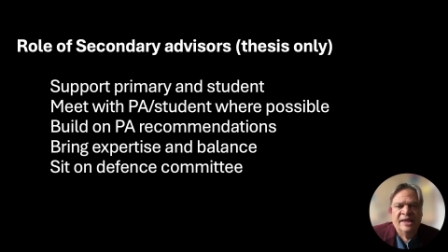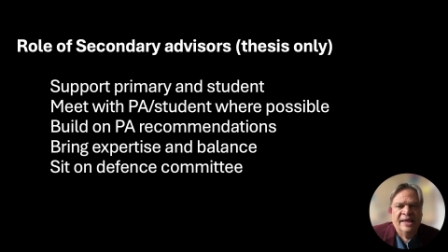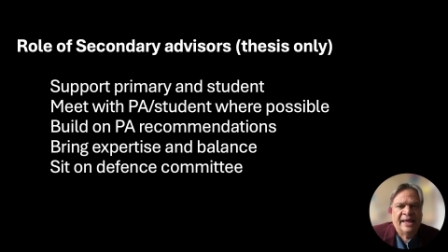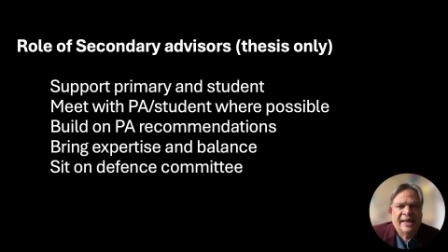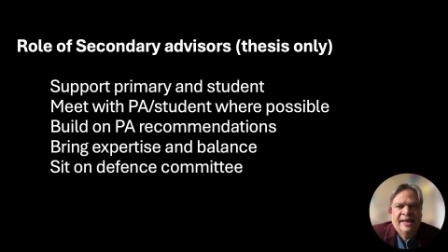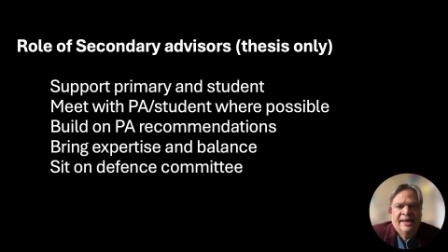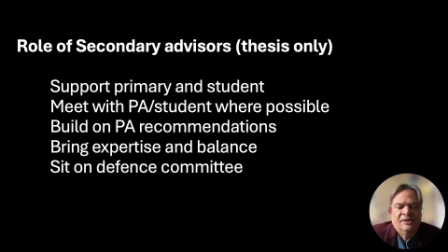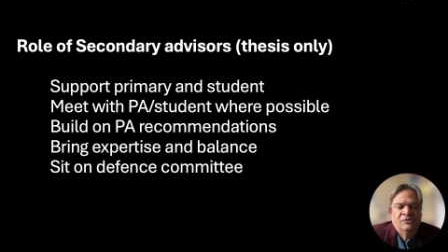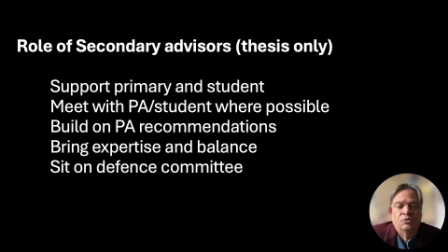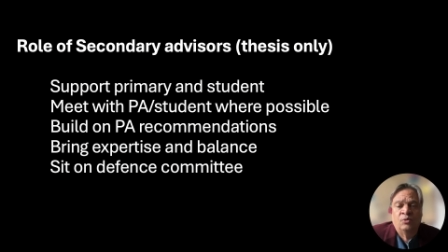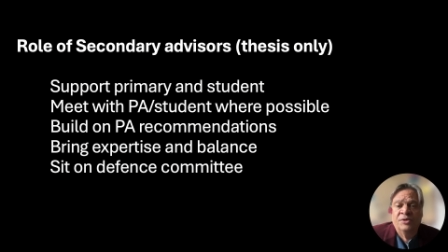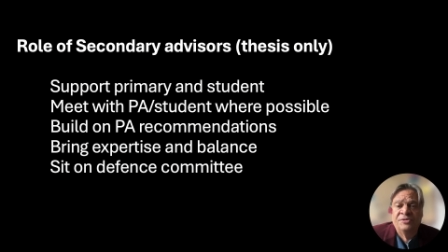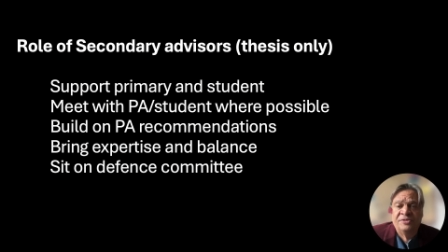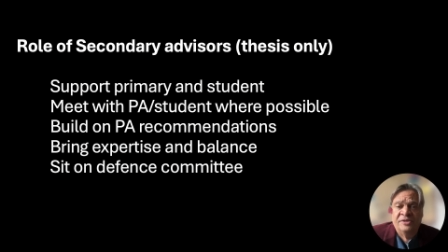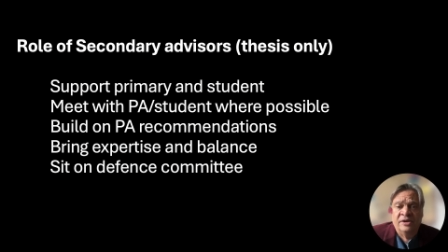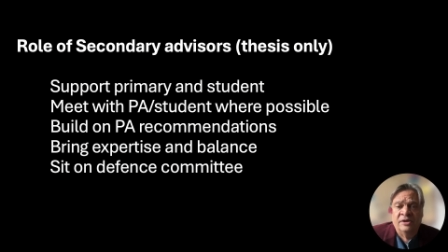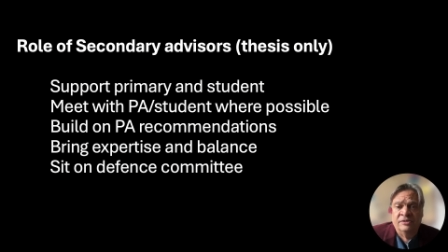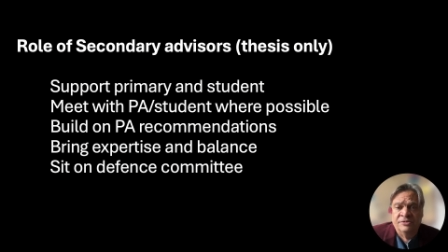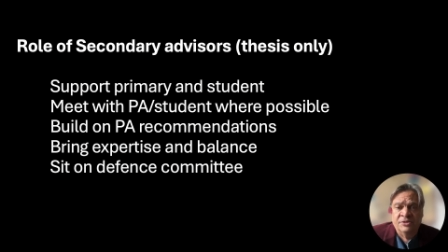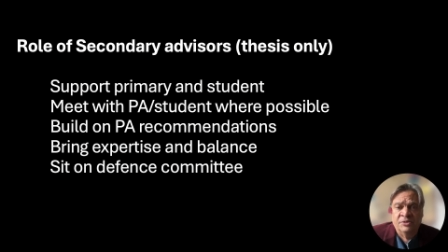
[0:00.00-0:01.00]
and what
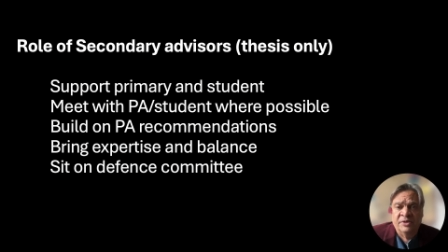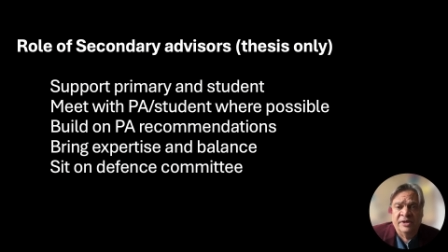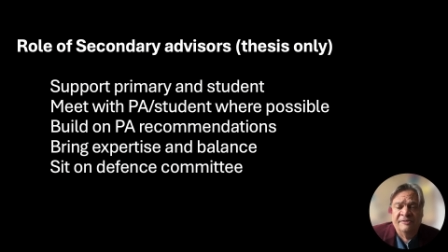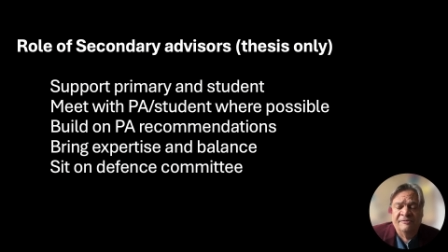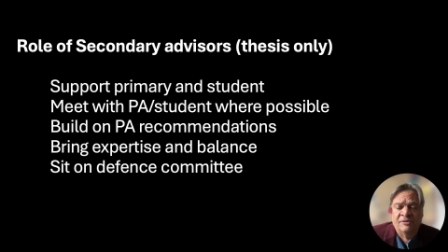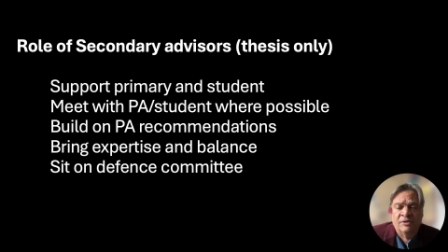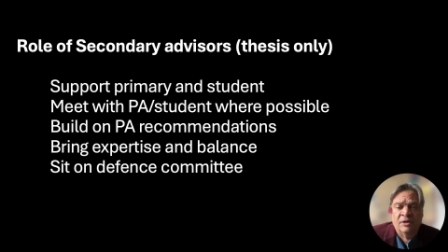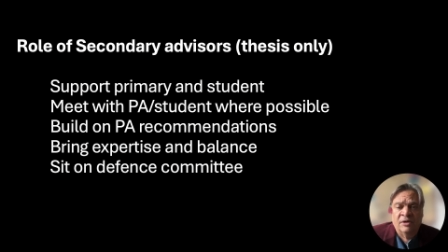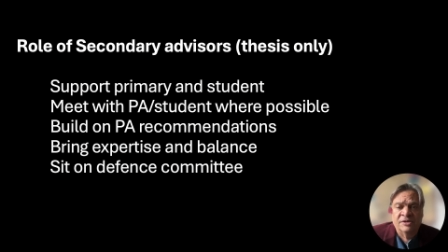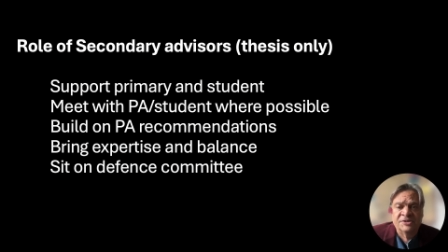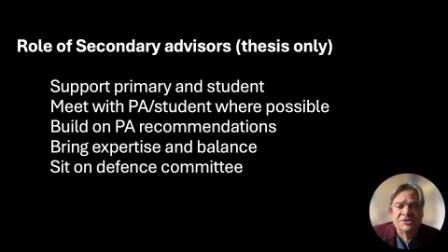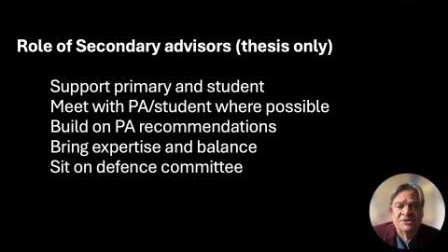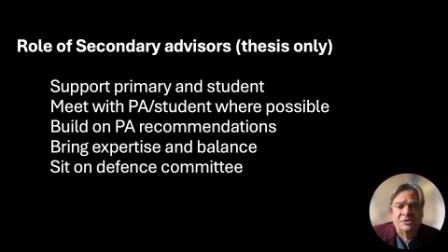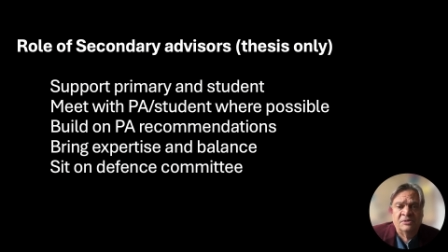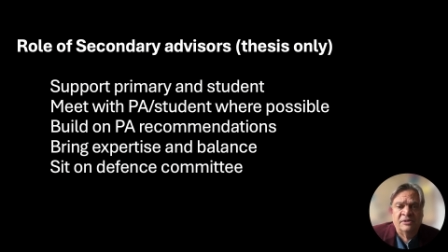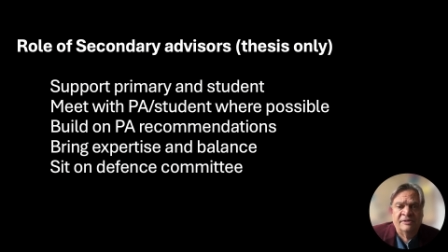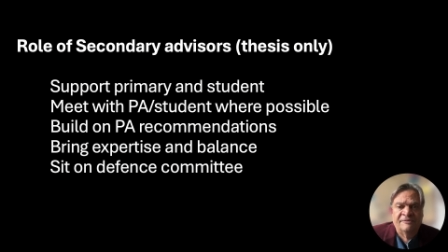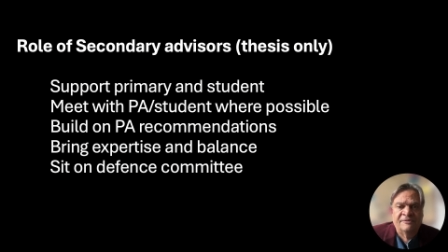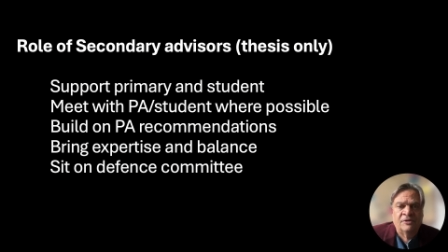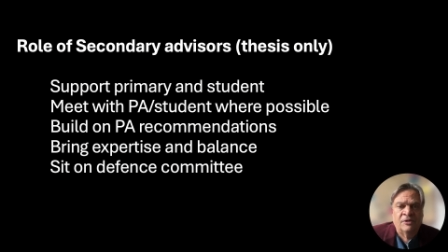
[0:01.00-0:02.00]
they are doing for our
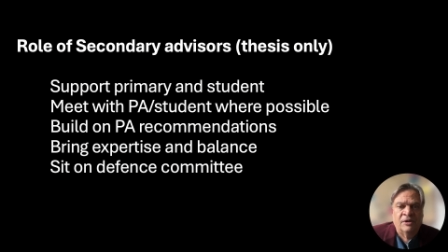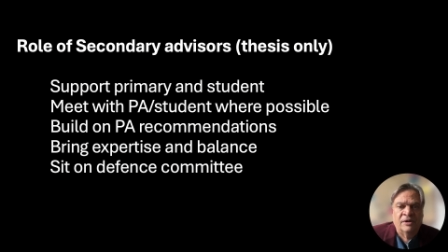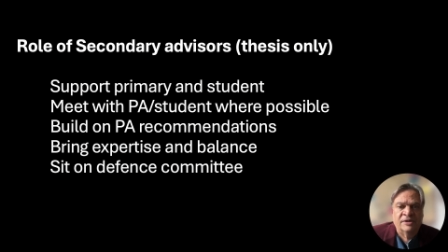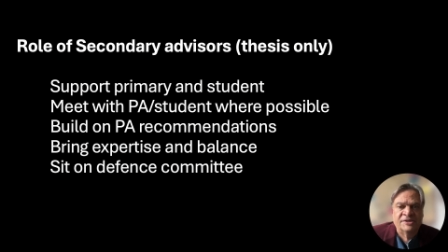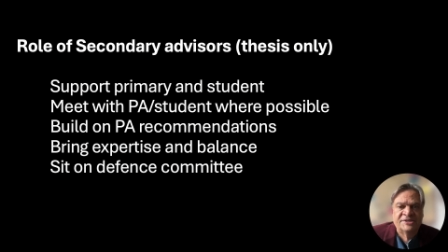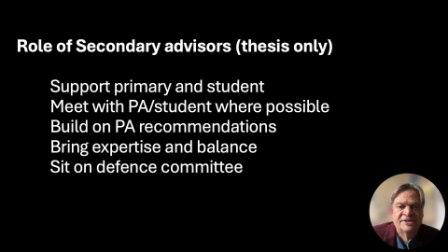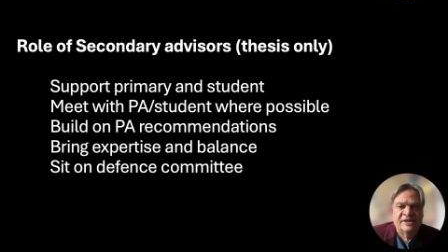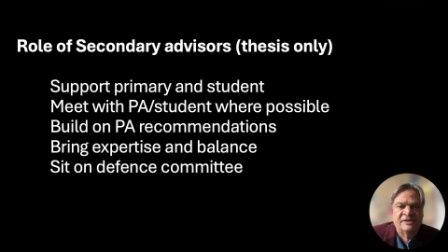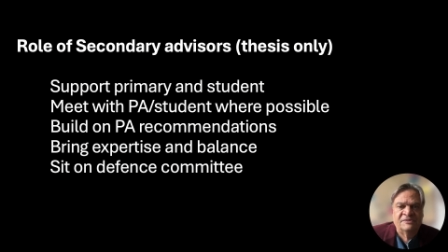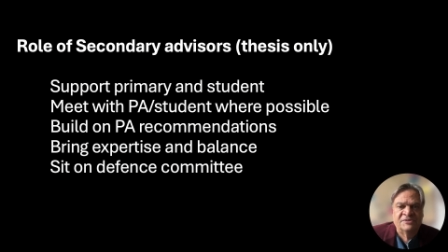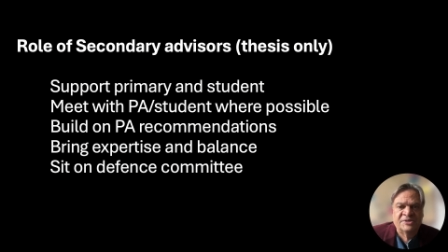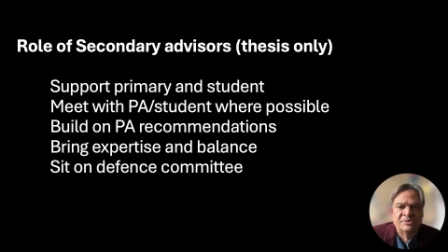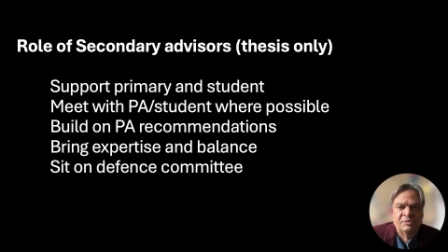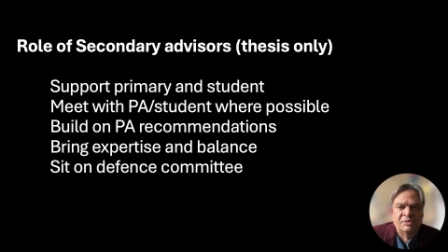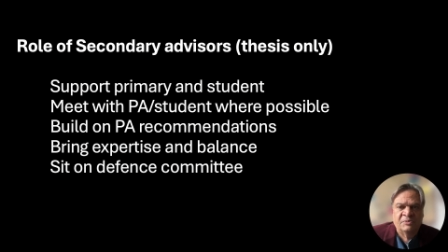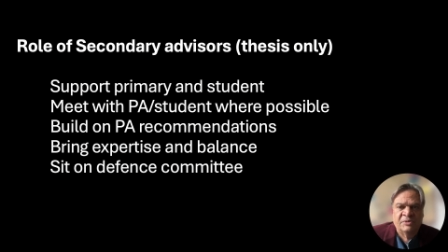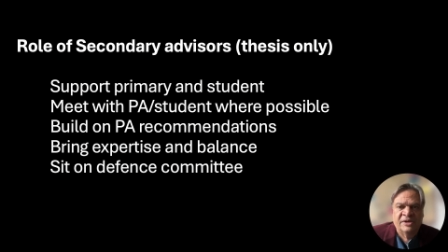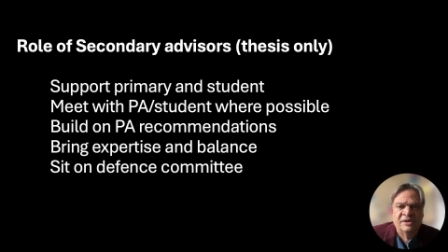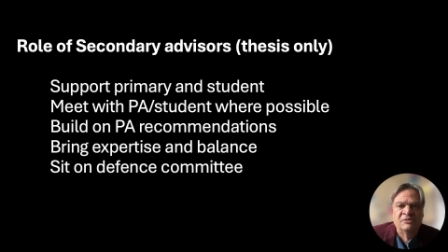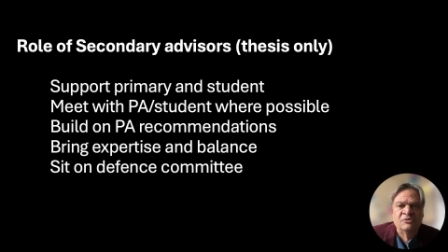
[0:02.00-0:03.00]
school and for ourselves and
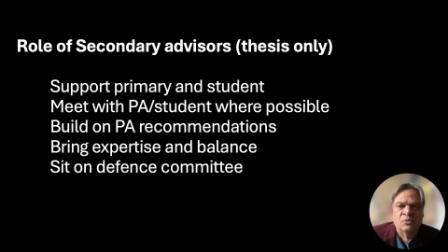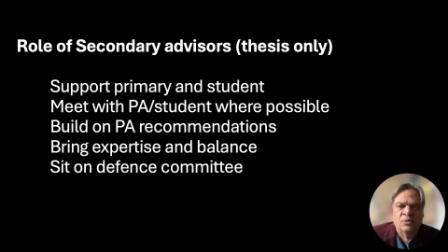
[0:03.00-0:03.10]
when we're